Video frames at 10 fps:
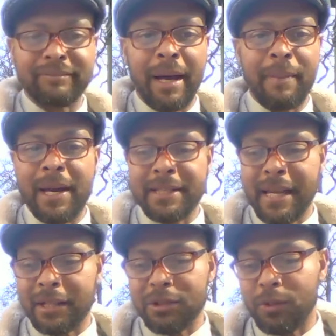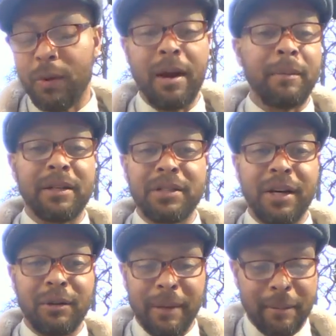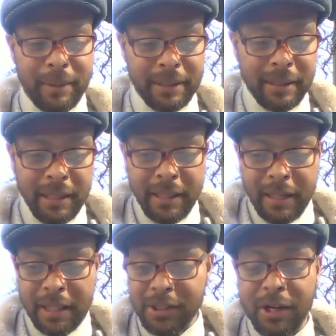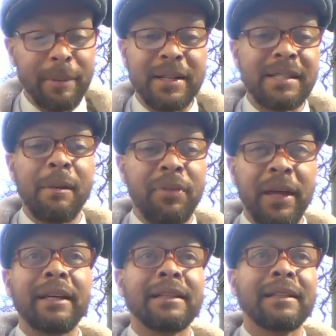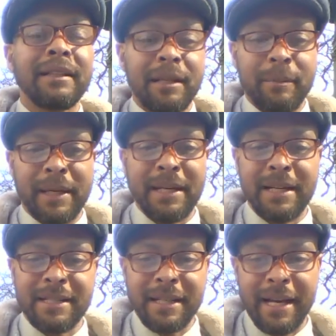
I'm not exactly sure what I'm going to talk about, but I'll talk about something because